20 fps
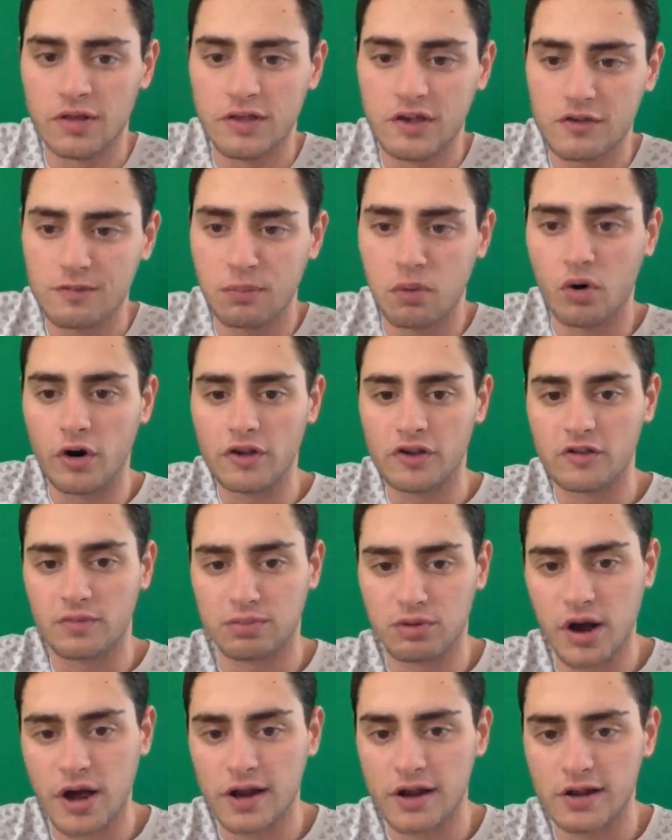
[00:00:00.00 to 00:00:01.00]
this point
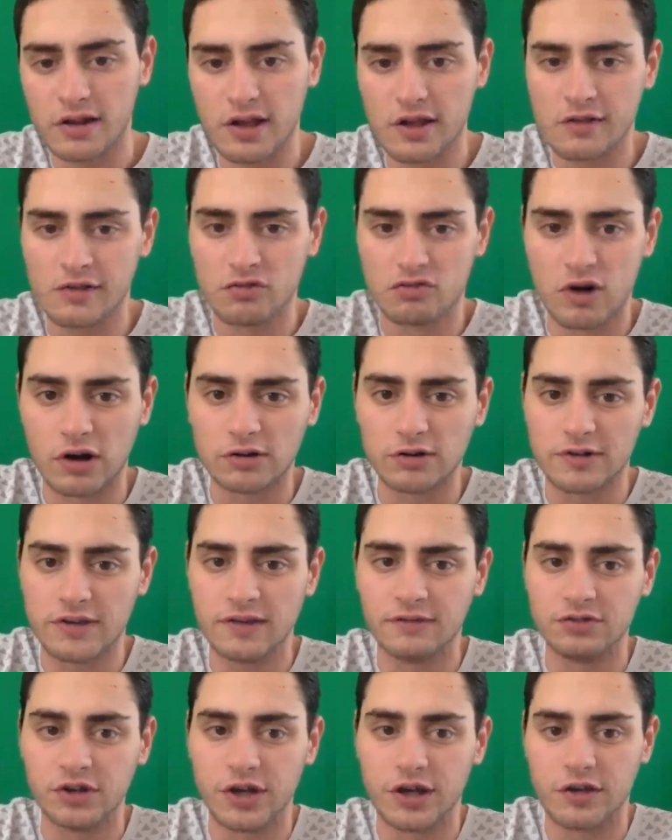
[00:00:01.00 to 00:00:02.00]
spread is
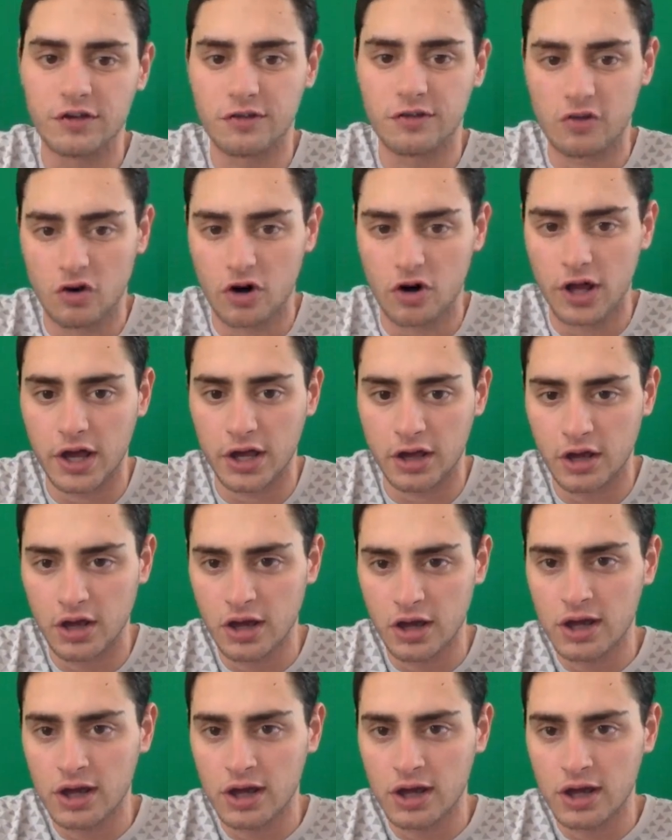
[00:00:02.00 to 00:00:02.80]
relatively concerning